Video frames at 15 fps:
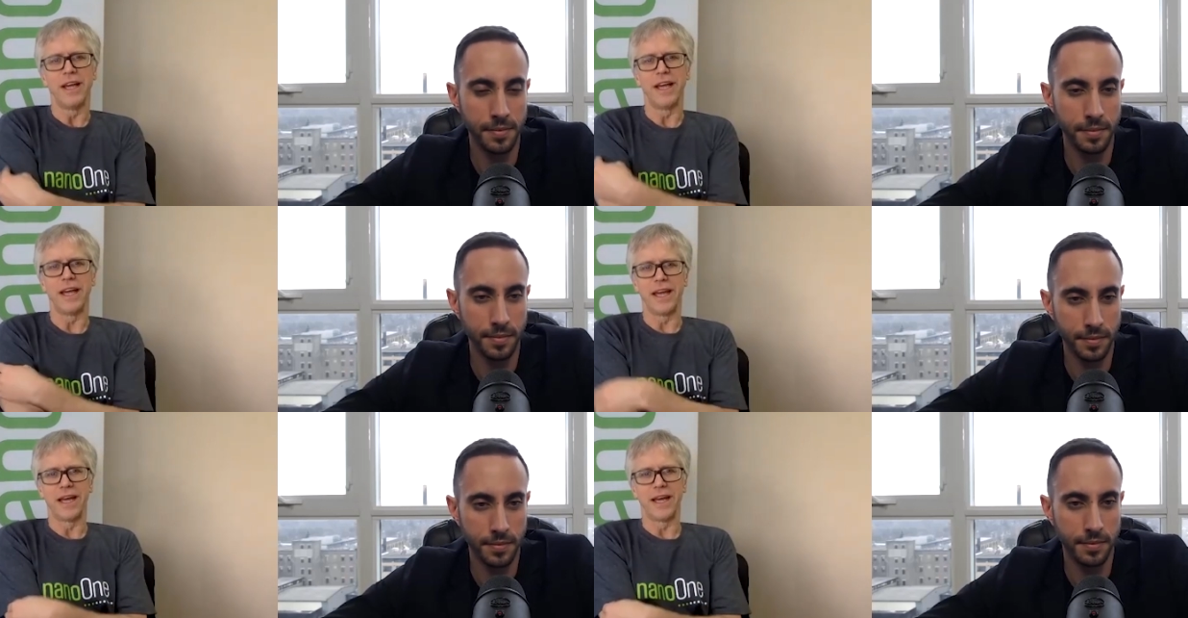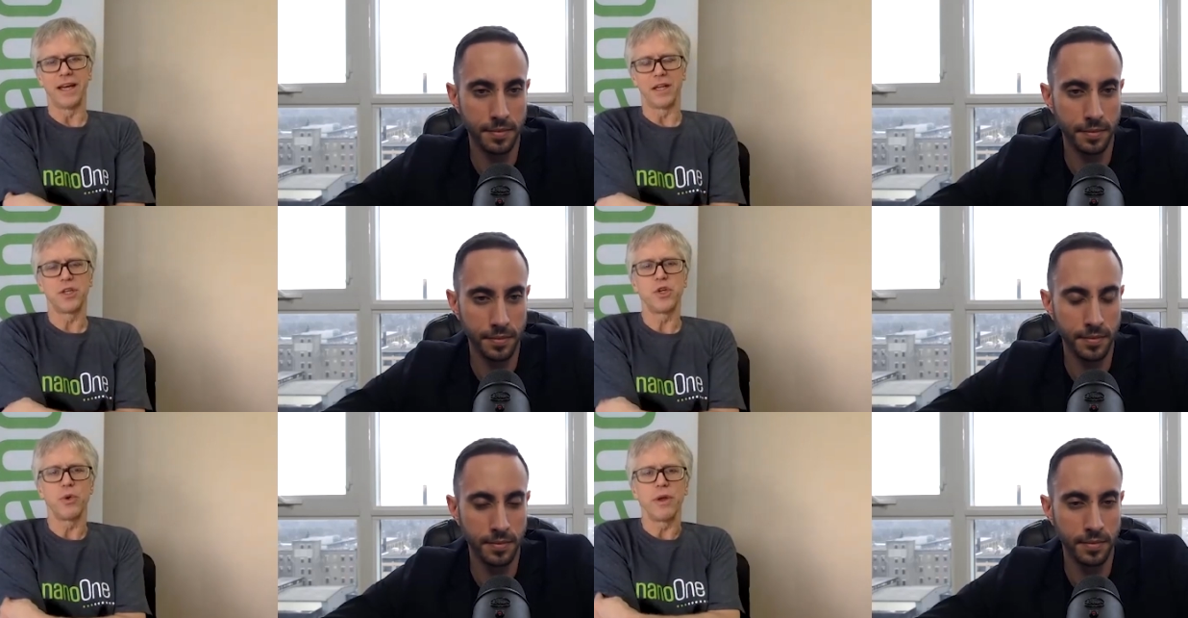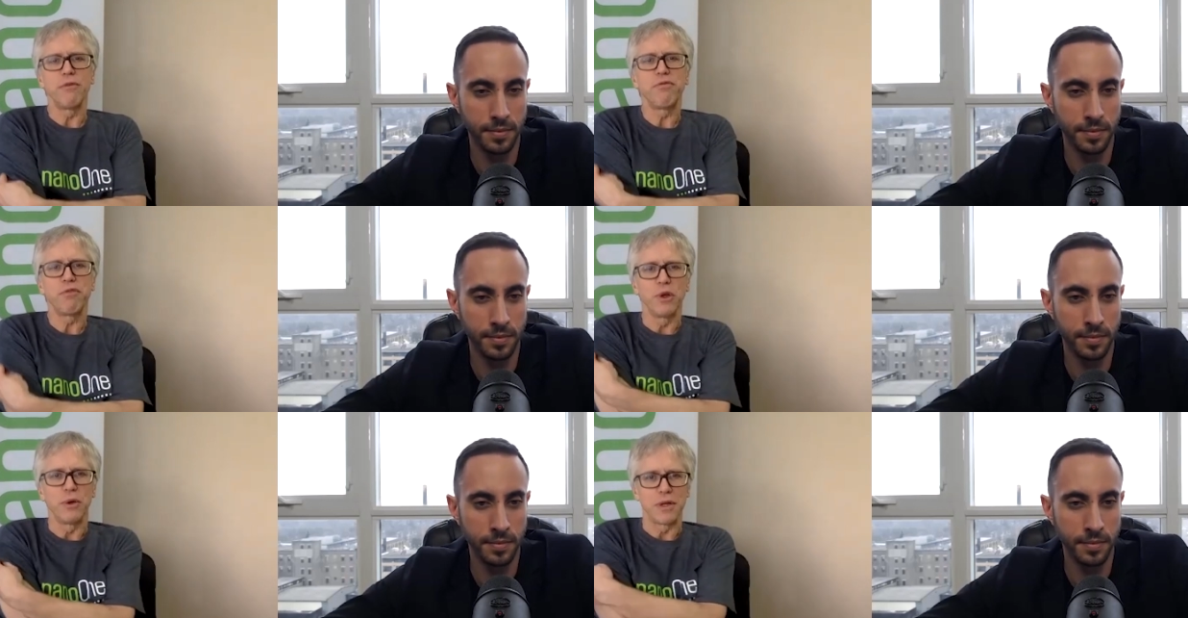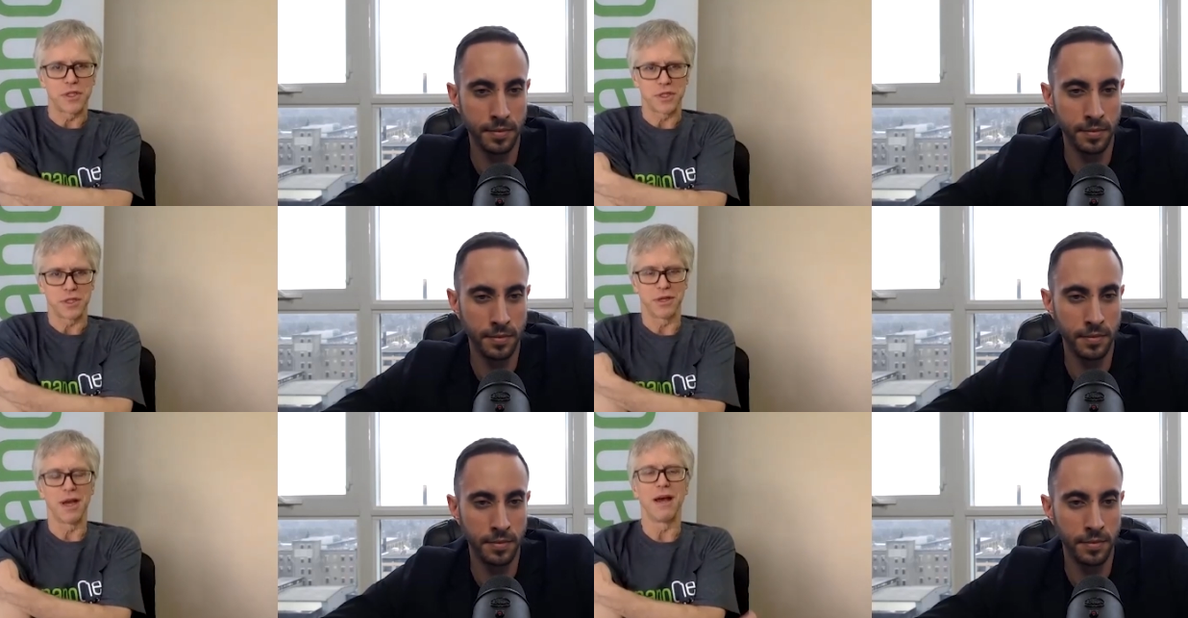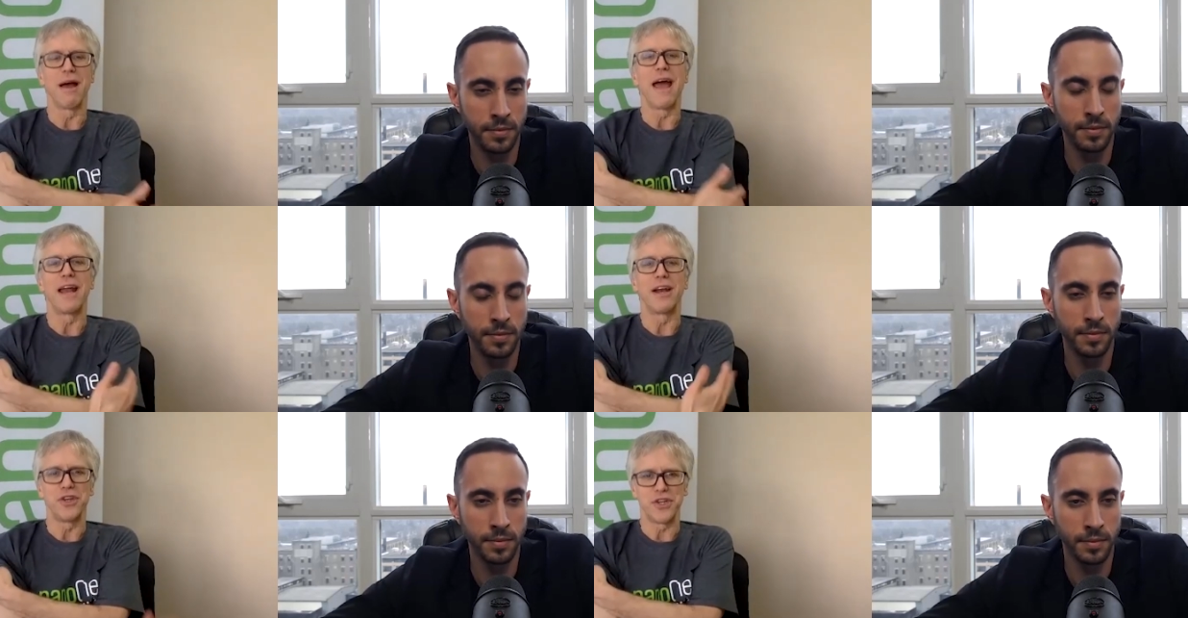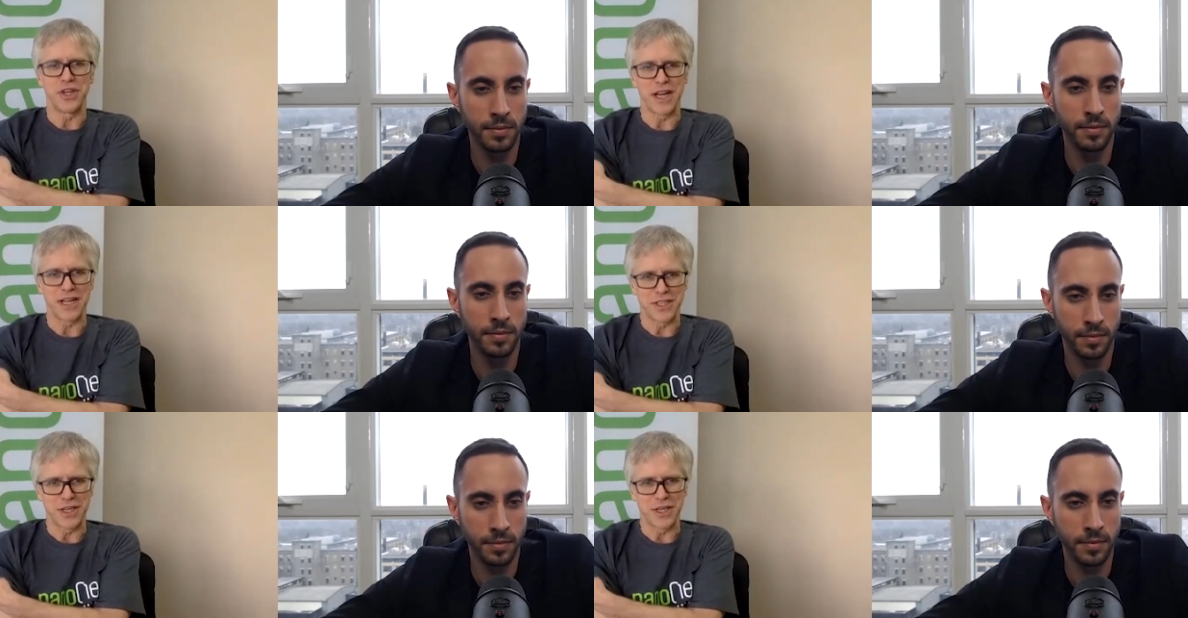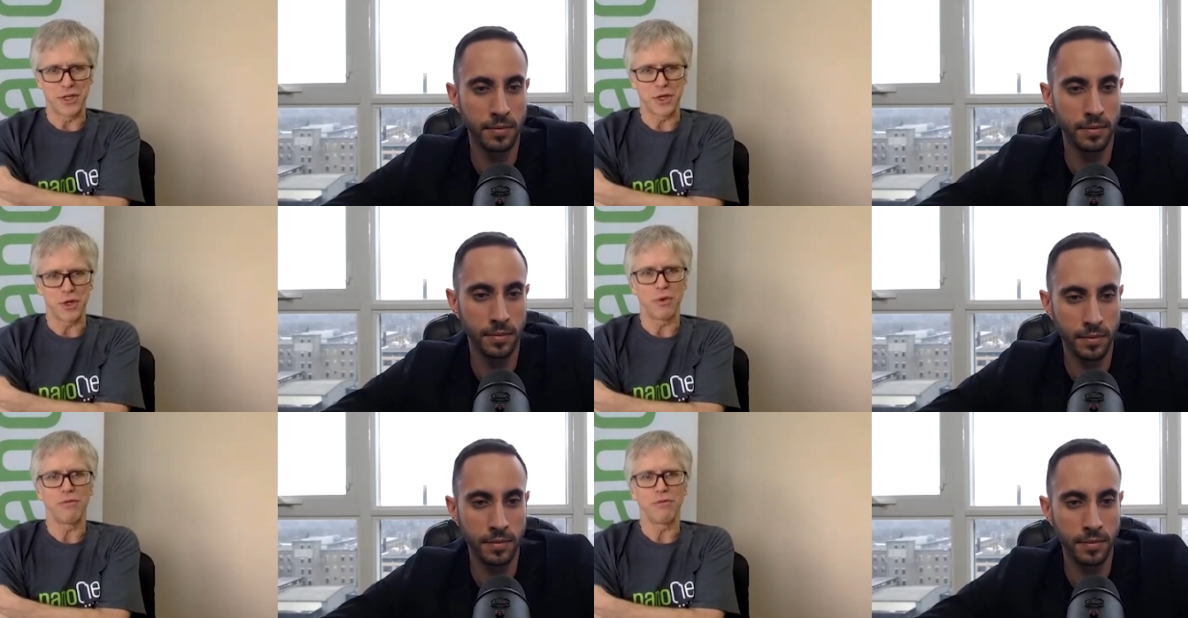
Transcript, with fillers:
Speaker 1: uh, to influence uh, energy density,